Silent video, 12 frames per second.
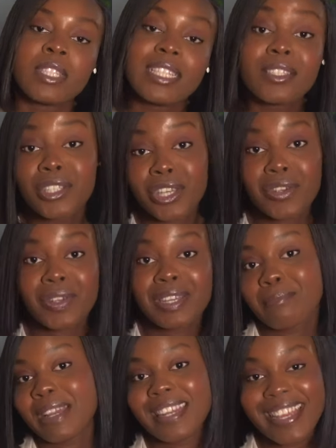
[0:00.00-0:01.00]
See you
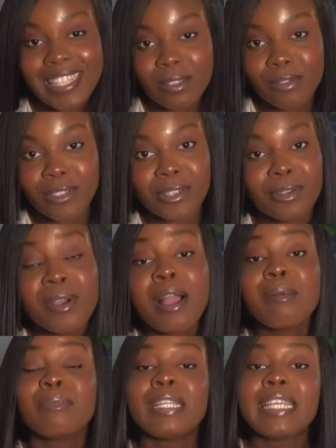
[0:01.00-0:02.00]
in my next video.
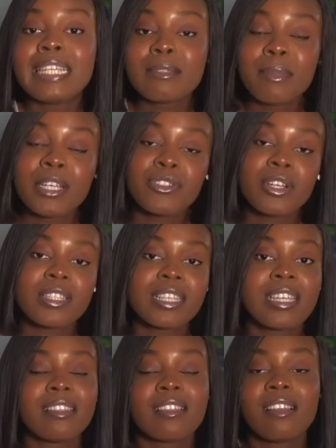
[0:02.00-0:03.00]
Please make sure to
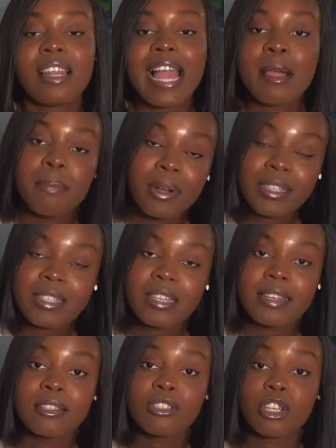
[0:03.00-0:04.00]
hit the like
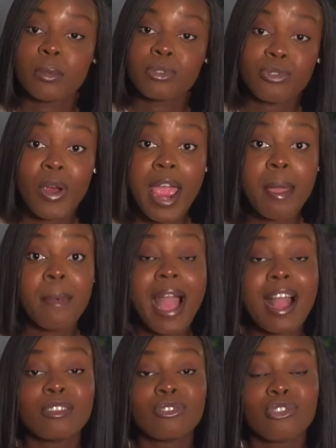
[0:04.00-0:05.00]
button, subscribe,
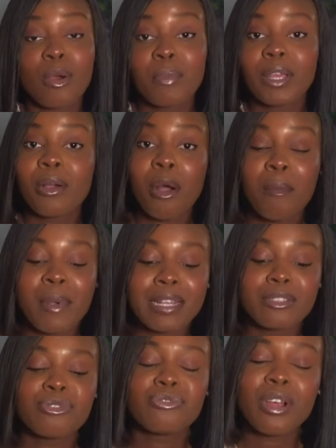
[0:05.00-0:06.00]
and drop a
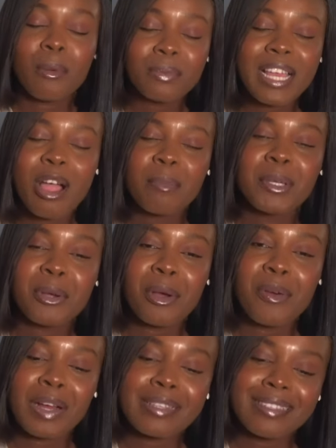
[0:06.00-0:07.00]
comment. Tell me
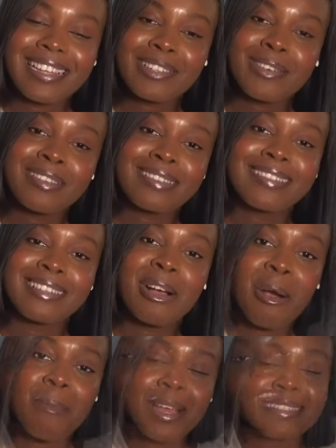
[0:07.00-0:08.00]
congratulations in the
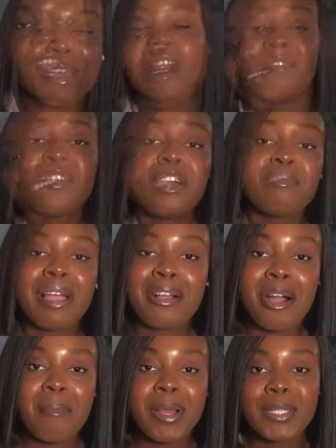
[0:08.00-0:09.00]
comments. I will flood my
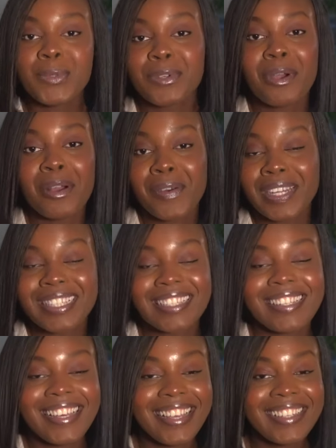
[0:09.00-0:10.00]
comments with
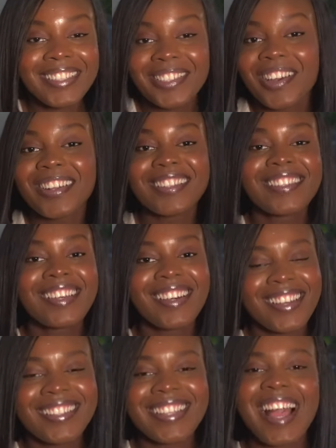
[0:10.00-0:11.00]
congratulations
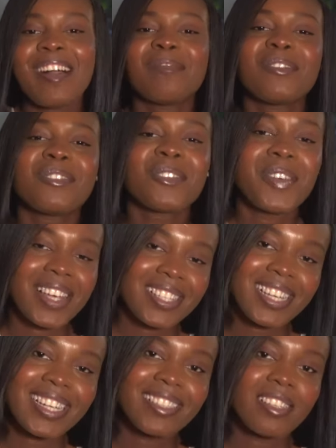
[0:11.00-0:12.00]
because I'm so
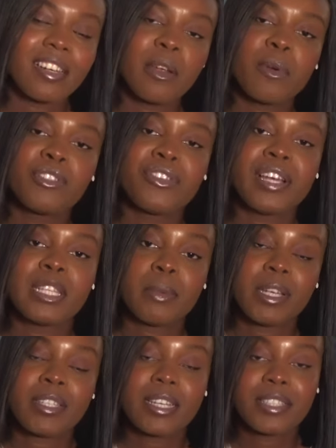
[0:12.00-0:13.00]
excited, and I want you guys to be
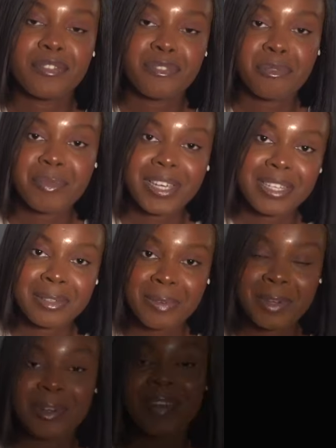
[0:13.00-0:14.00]
excited for me as
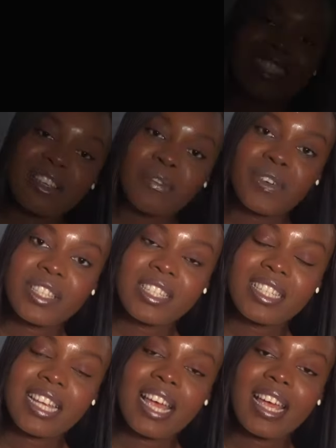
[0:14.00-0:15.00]
well. That's it for
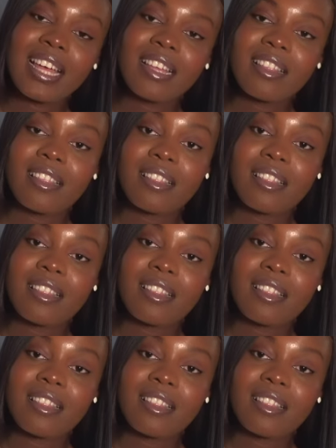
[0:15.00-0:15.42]
today.